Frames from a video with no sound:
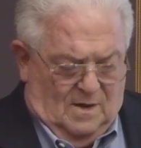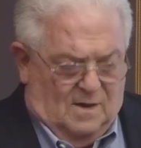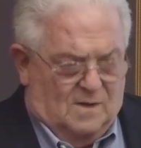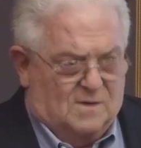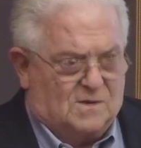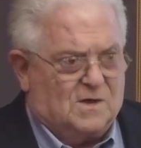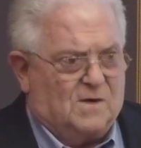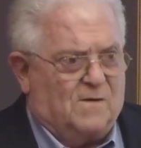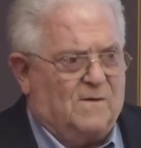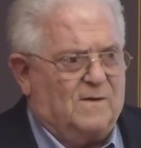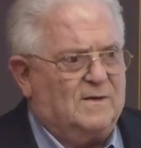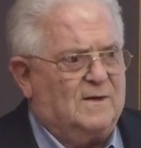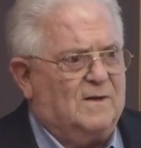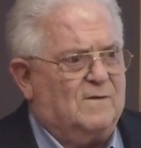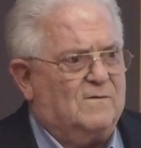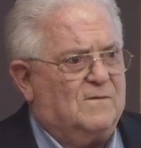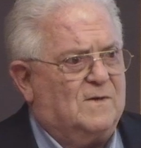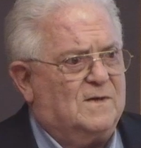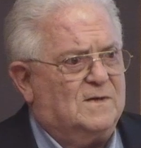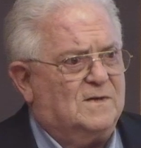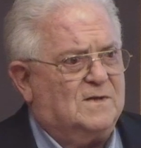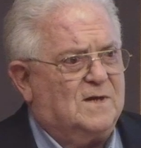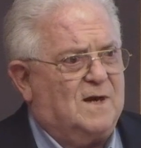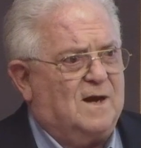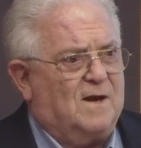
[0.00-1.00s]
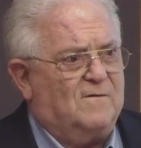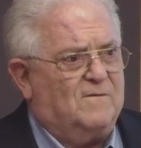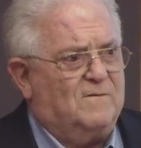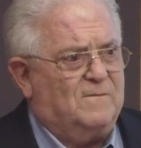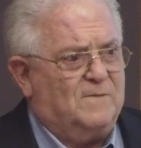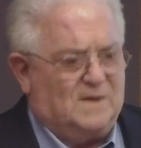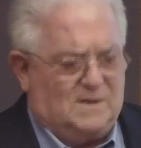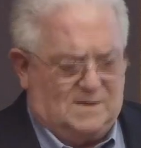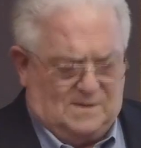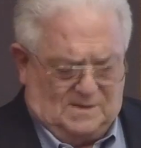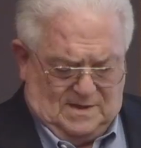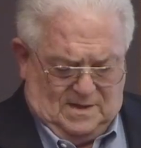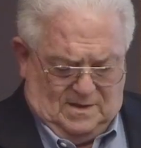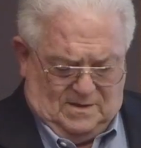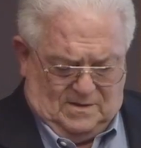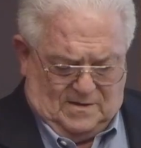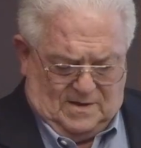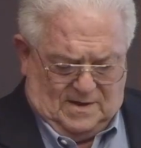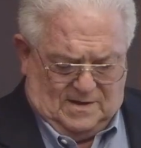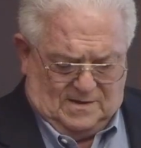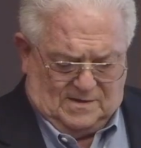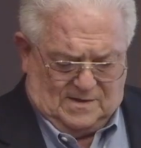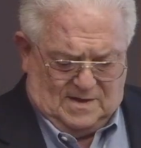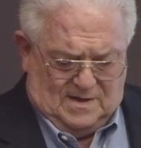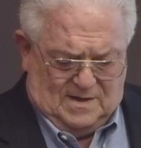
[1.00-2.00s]
showing that one's government is
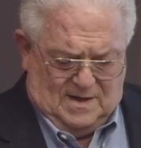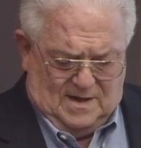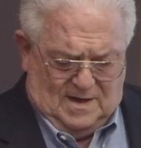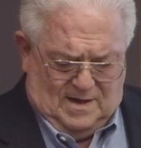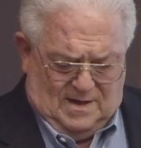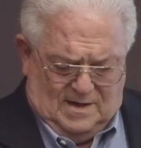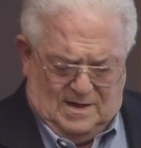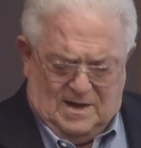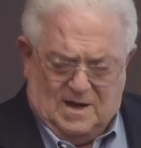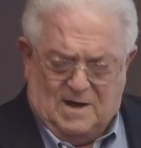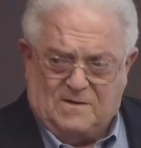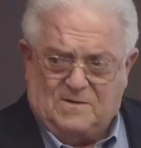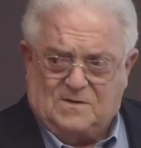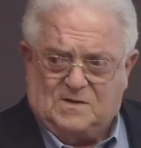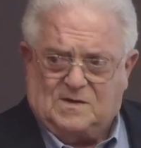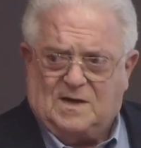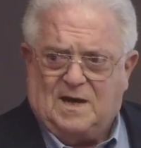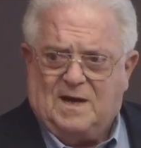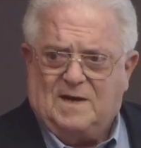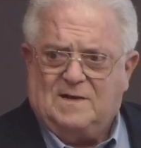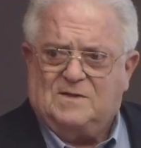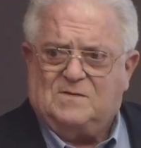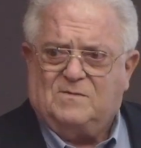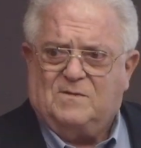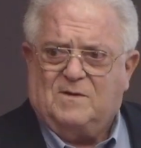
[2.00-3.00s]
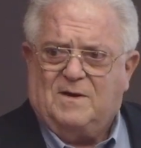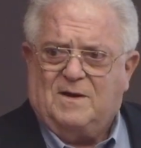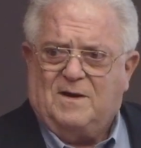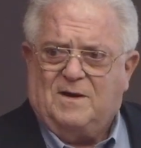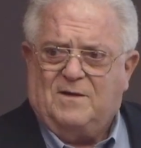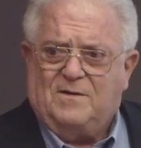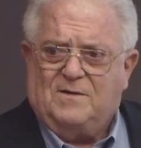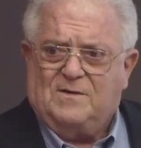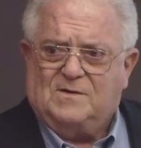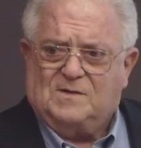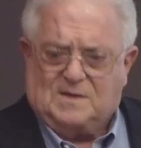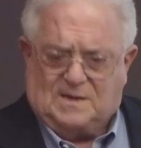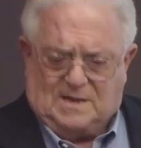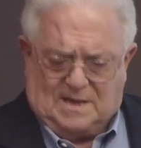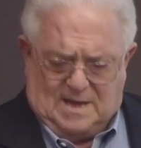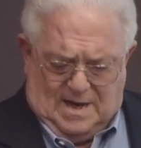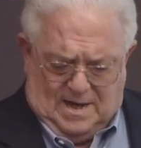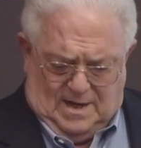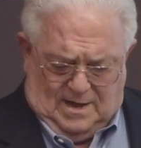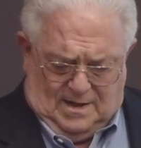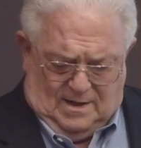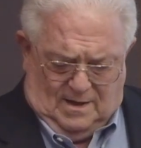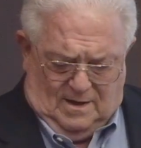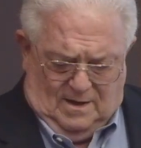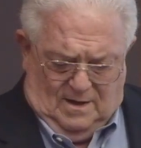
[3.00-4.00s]
interested in and understands what others
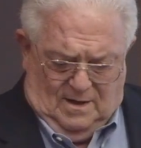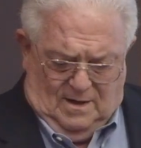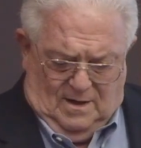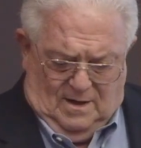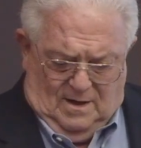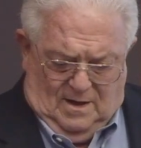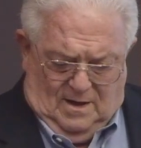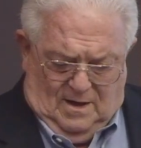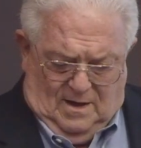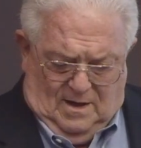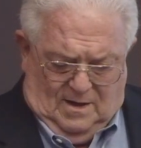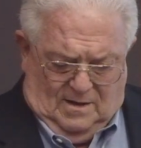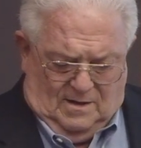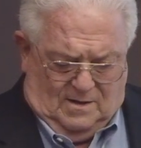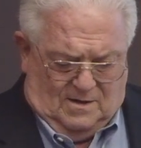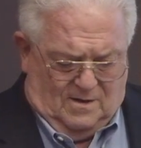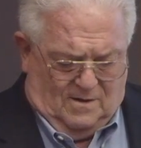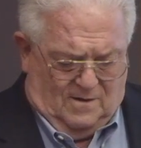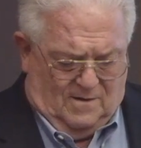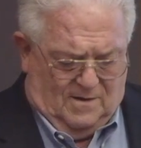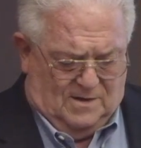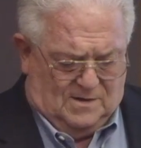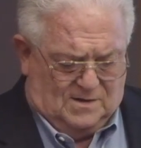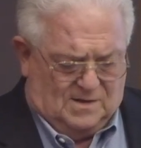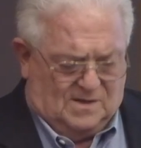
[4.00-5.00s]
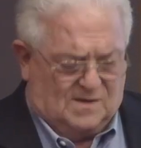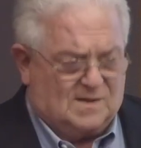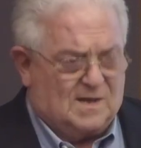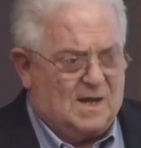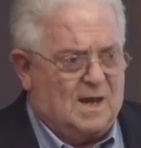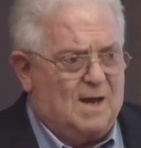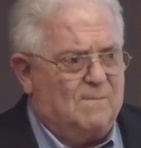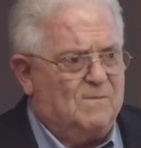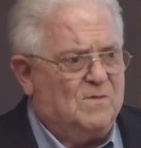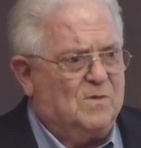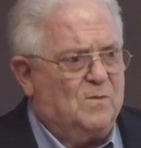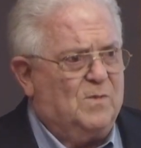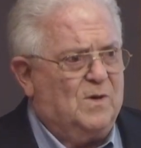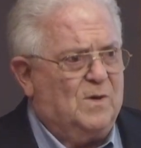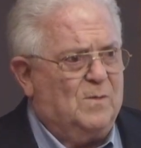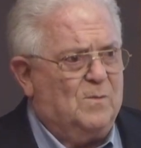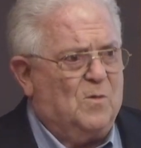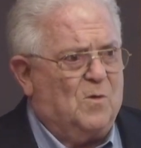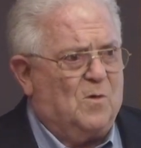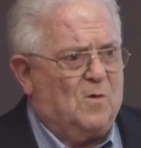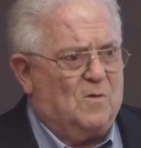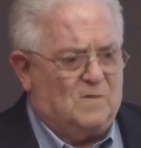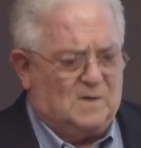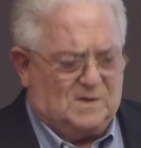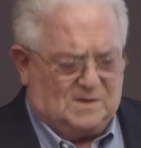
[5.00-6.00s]
think, encourages them to be
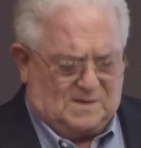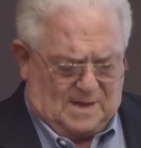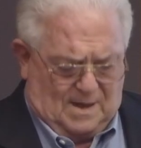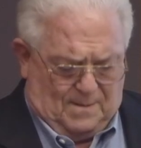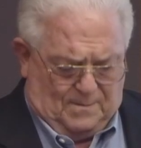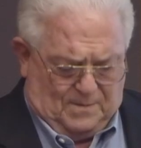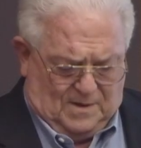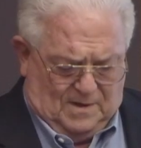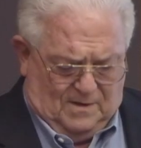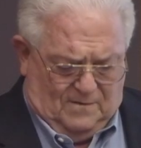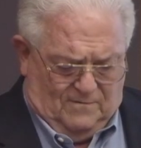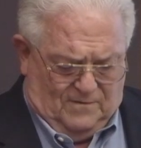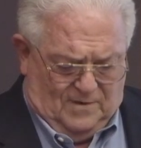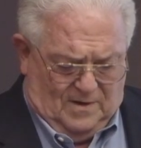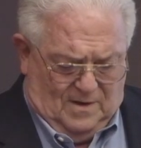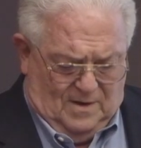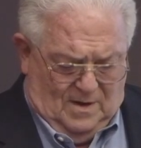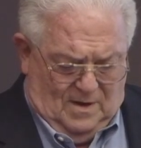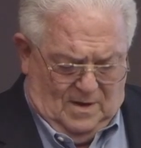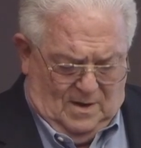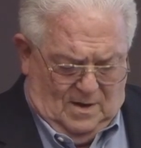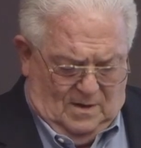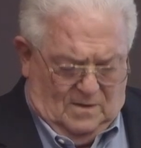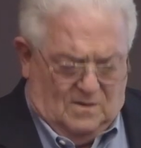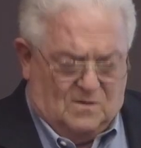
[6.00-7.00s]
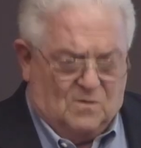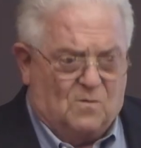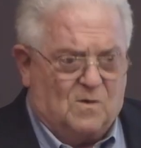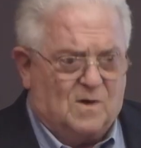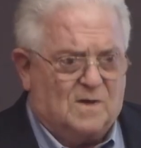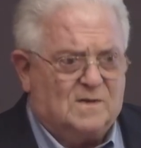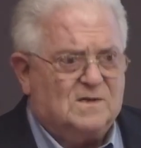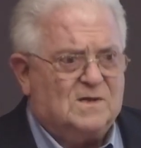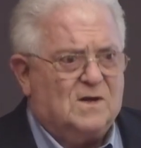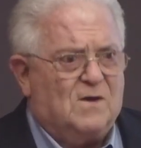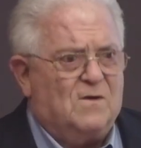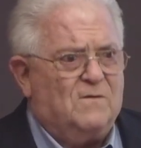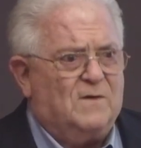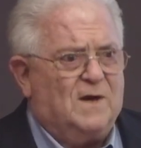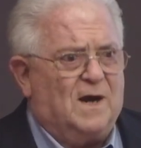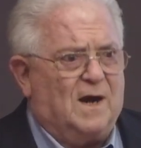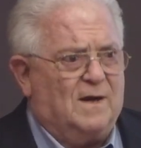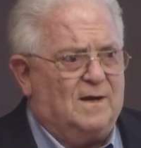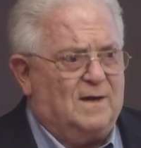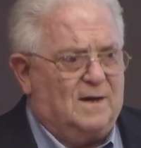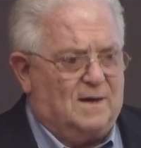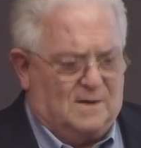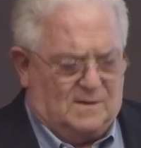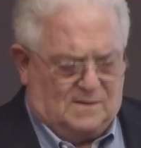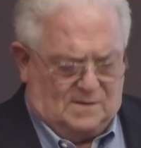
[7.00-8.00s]
more receptive to one's own
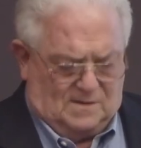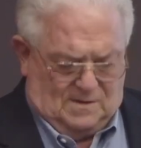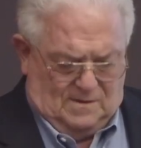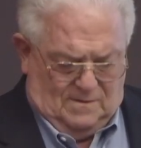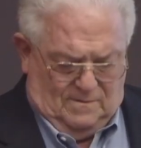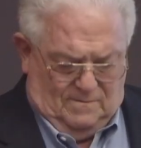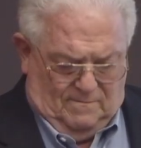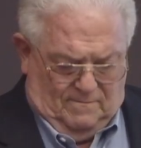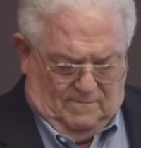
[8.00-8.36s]
ideas.